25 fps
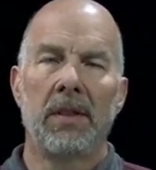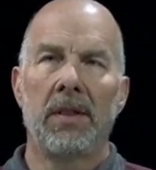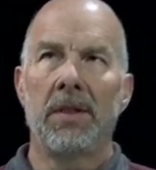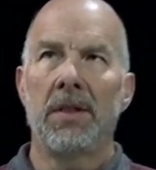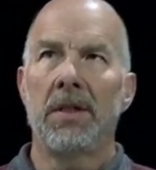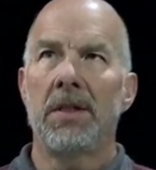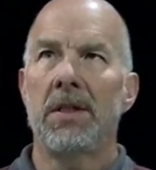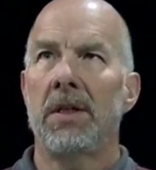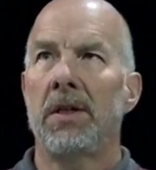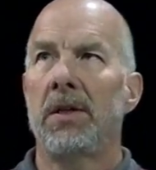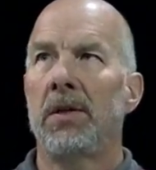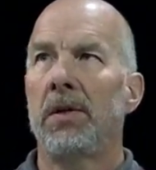
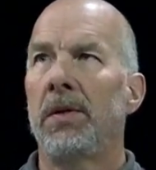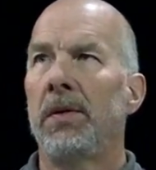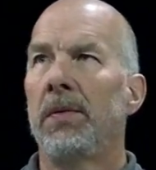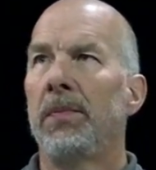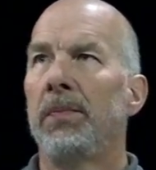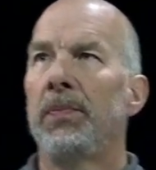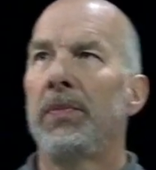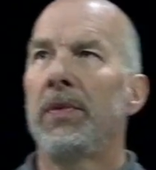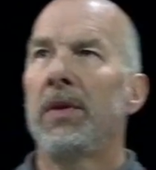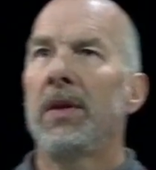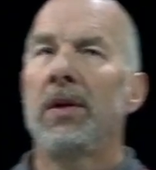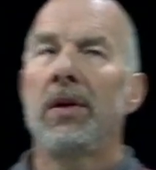So
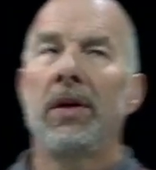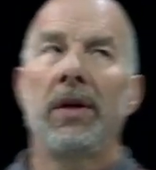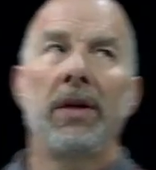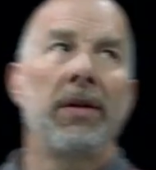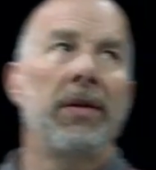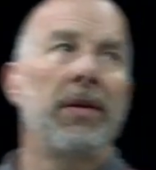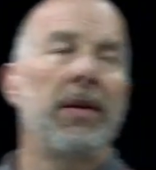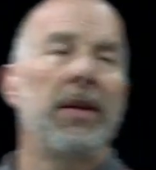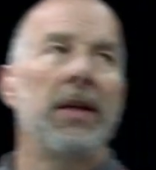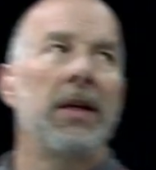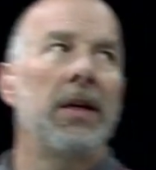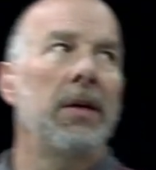you're going to
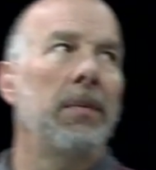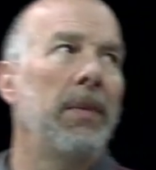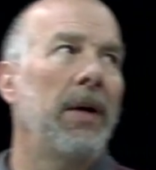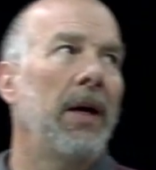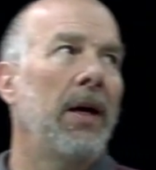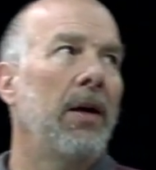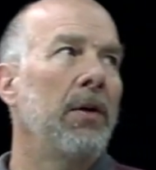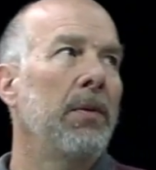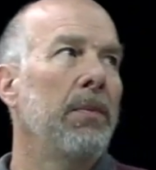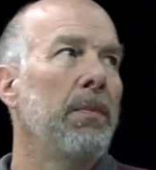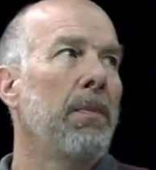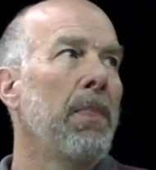think
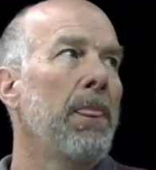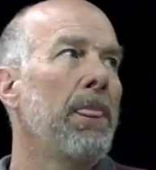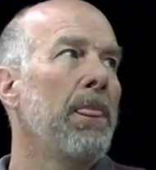about